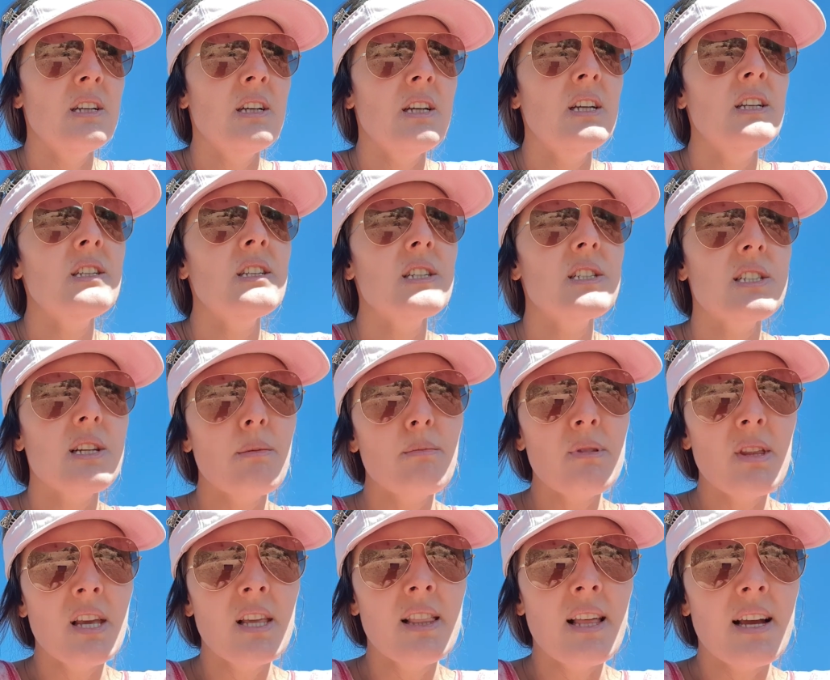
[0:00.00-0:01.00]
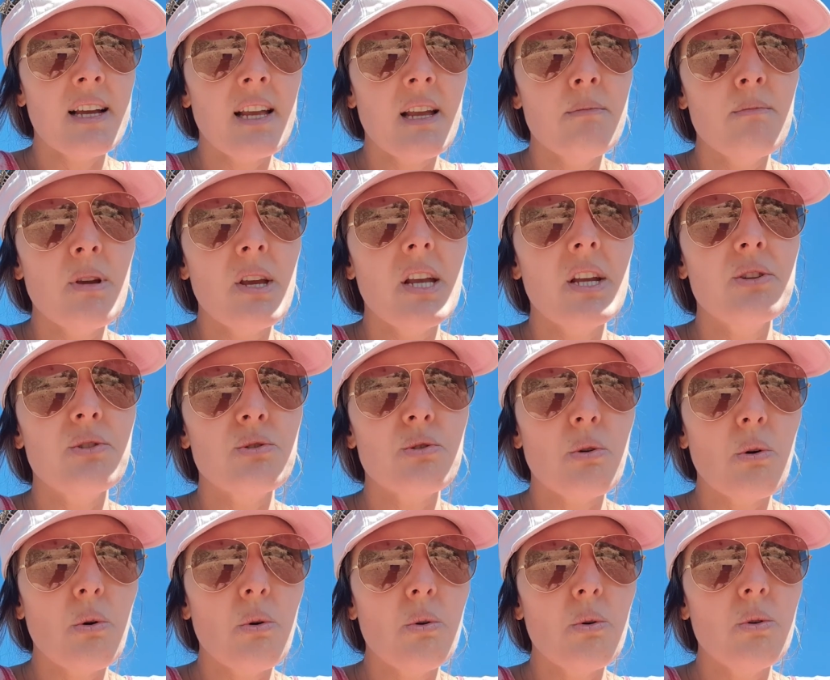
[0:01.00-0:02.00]
into something that can be
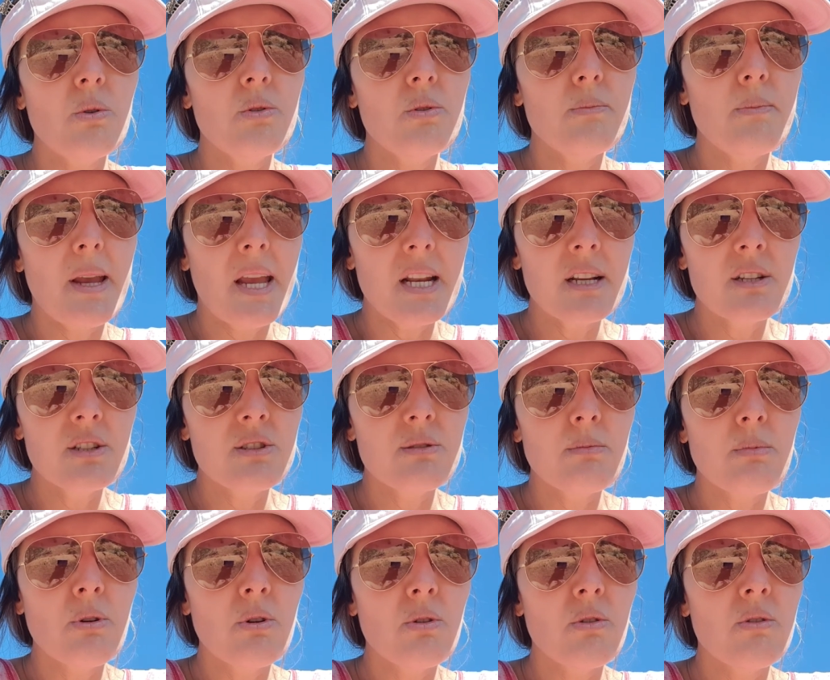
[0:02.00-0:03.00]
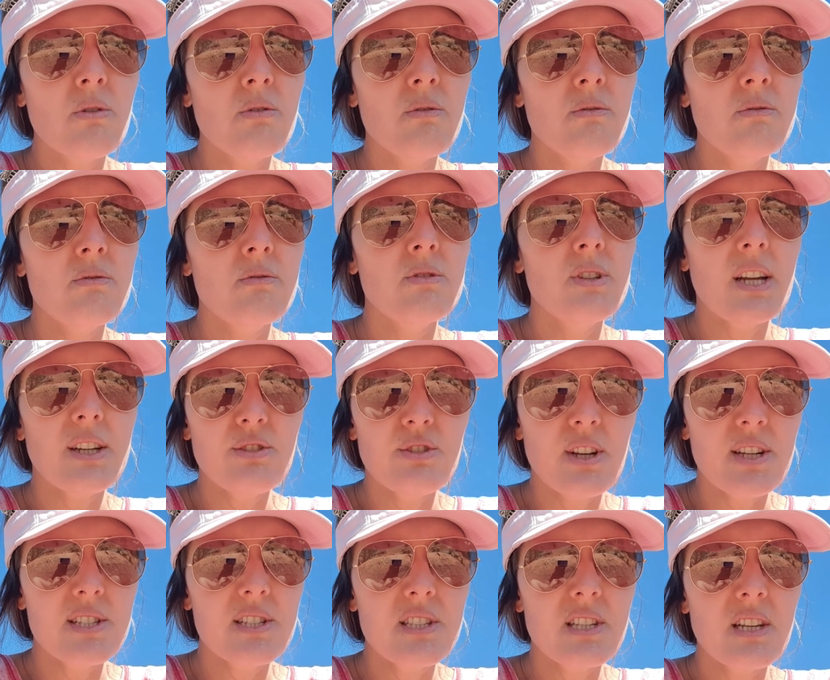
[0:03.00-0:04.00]
controlled, manageable,
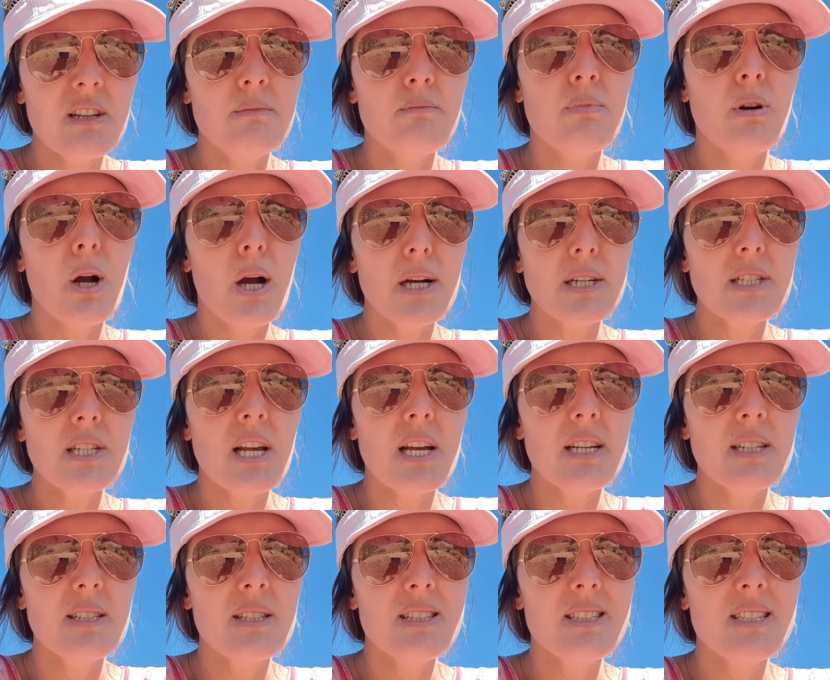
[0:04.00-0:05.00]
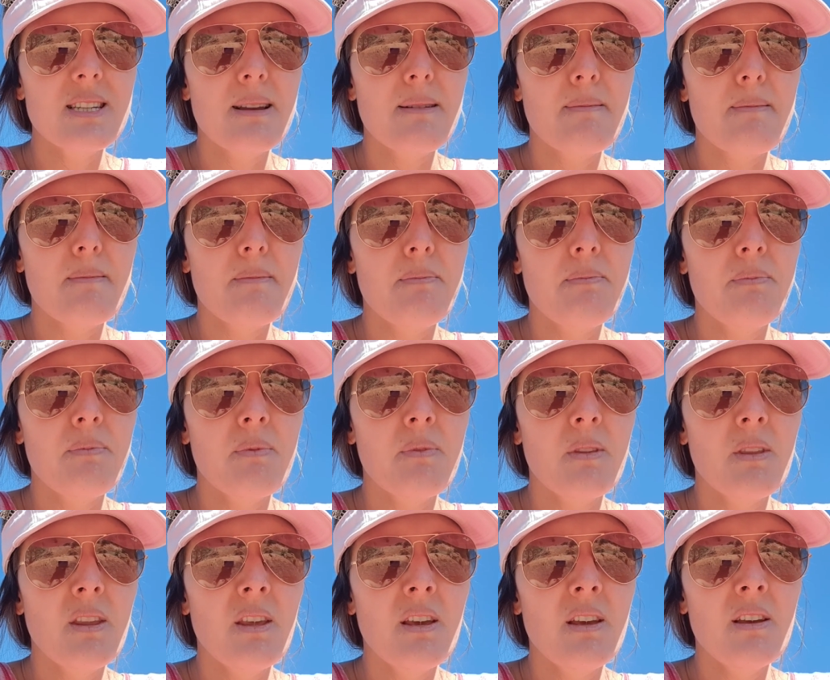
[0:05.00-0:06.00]
digested, processed,
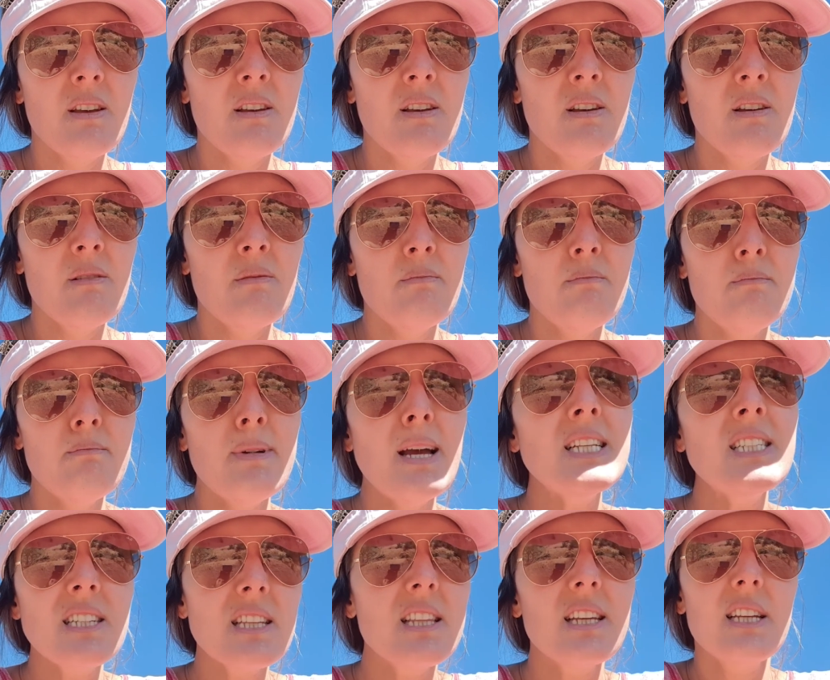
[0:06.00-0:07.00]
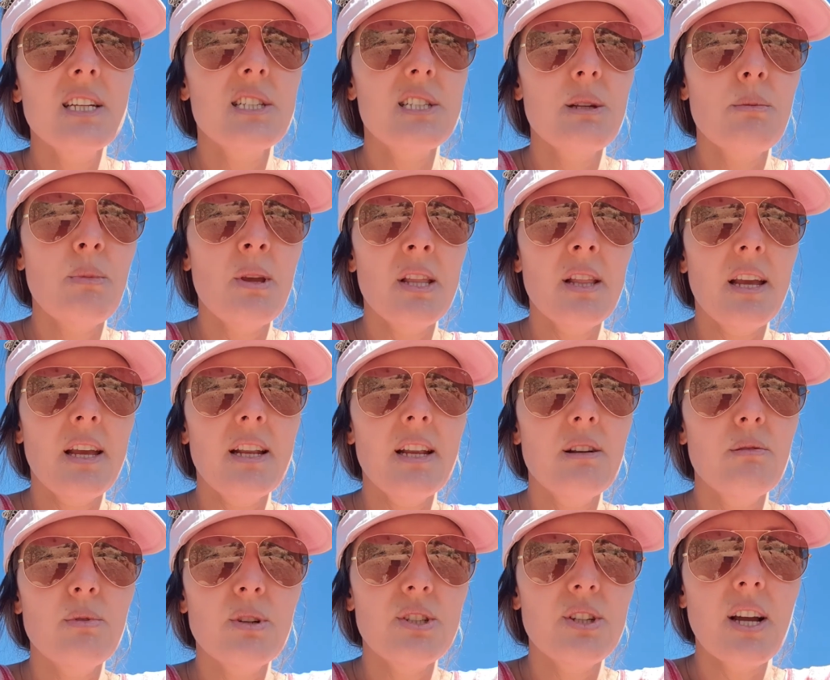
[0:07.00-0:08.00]
mentally
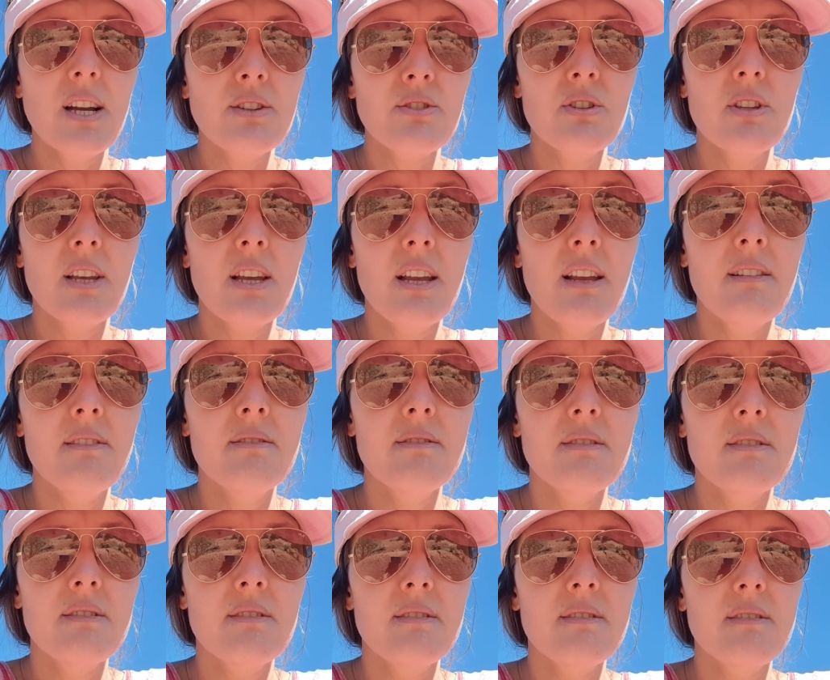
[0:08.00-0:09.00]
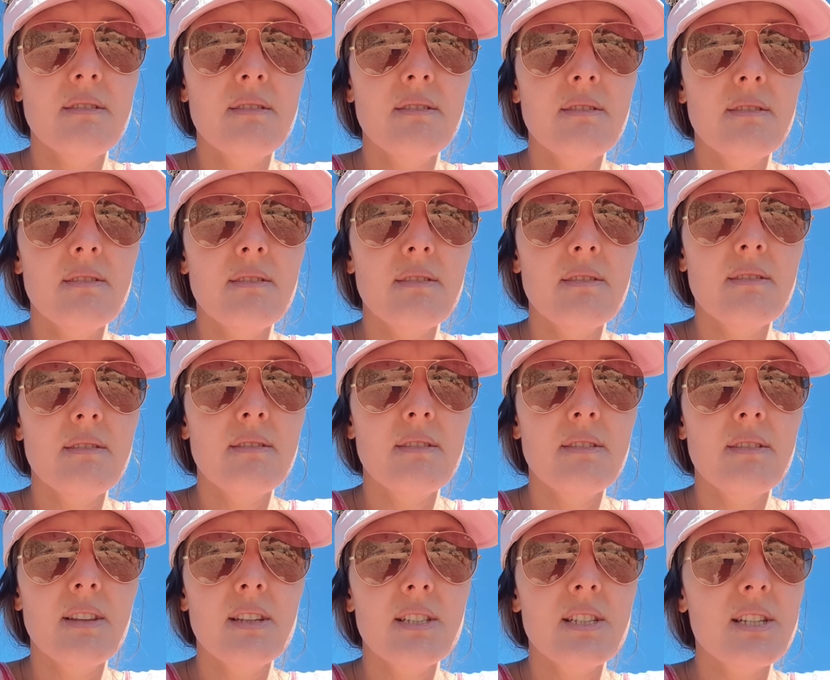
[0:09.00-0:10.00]
assimilated, which actually,
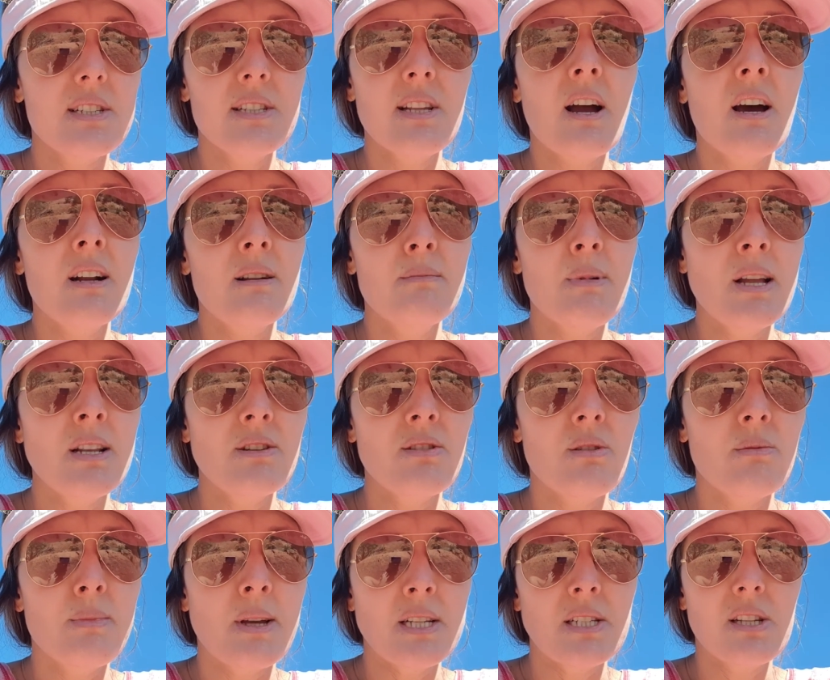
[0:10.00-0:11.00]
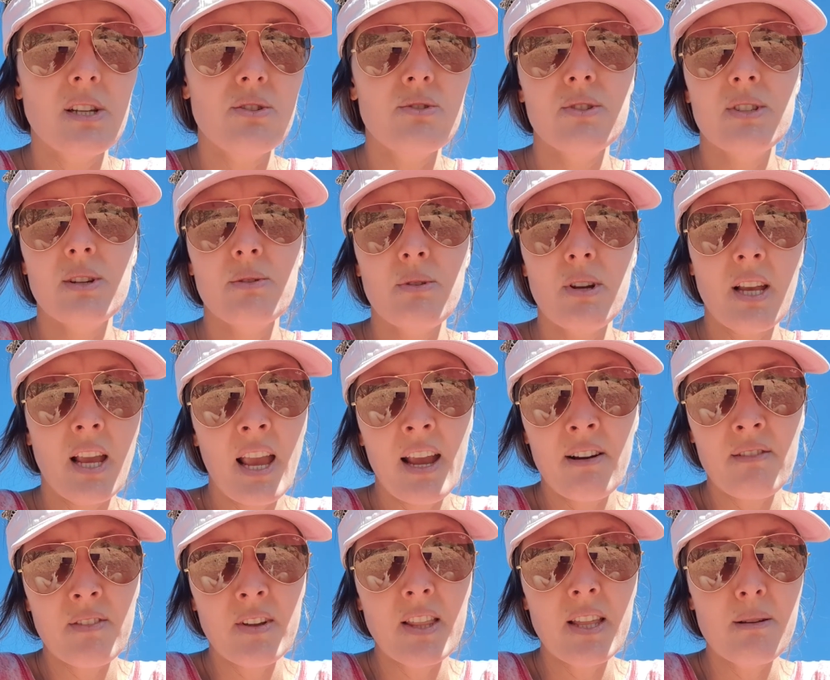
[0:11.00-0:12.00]
this is not a mental message, so it
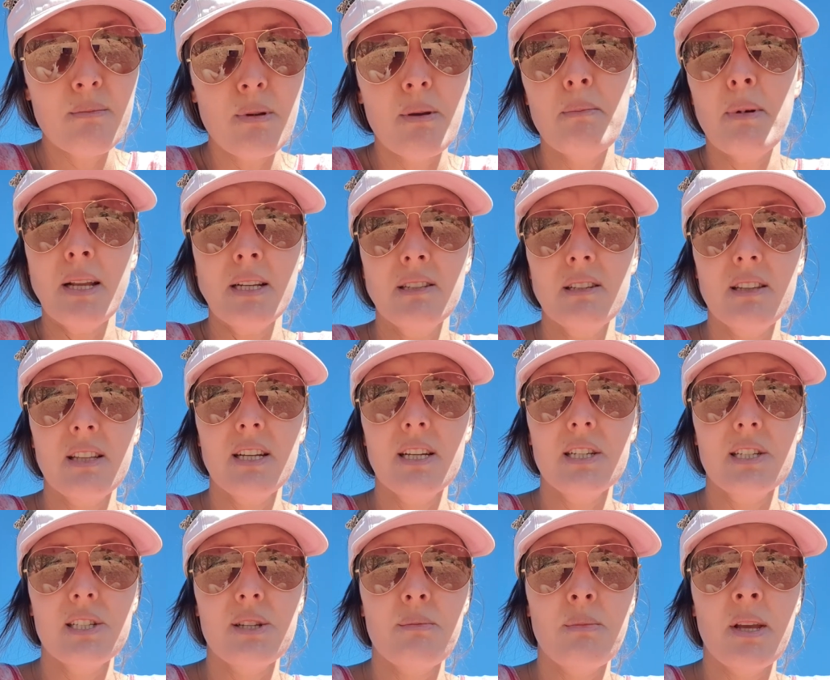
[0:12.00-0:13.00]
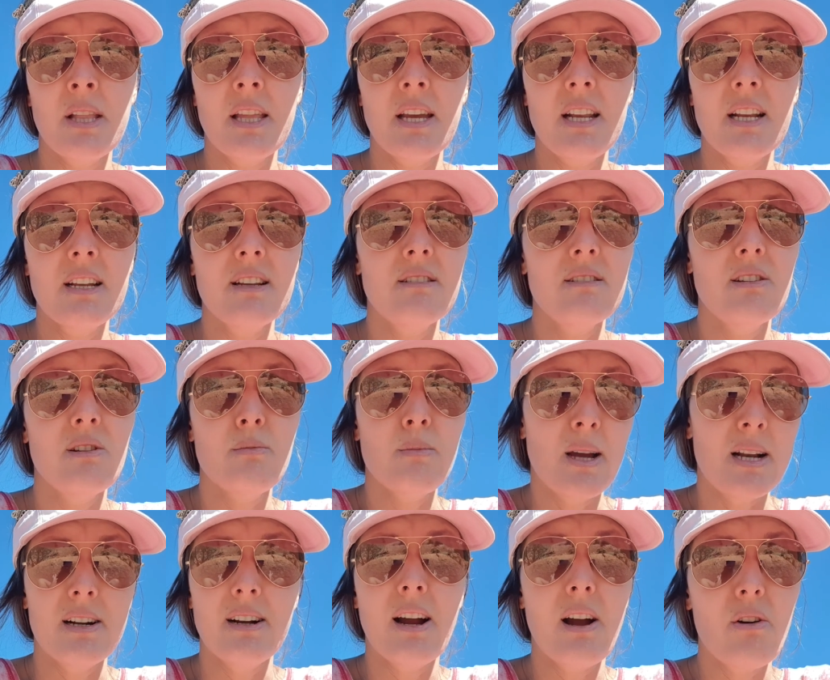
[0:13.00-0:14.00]
can't really be mentally assimilated, no
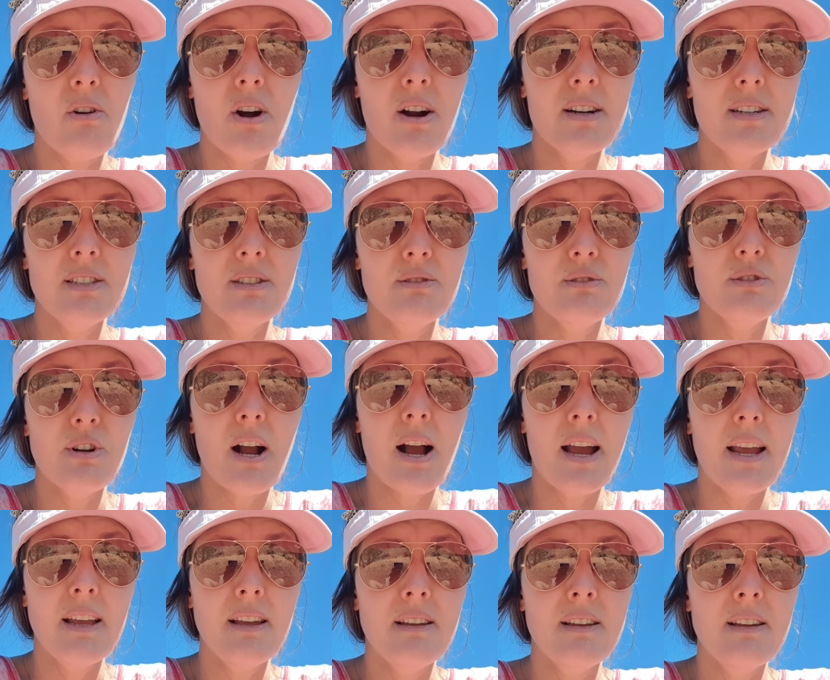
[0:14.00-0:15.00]
matter how hard you try.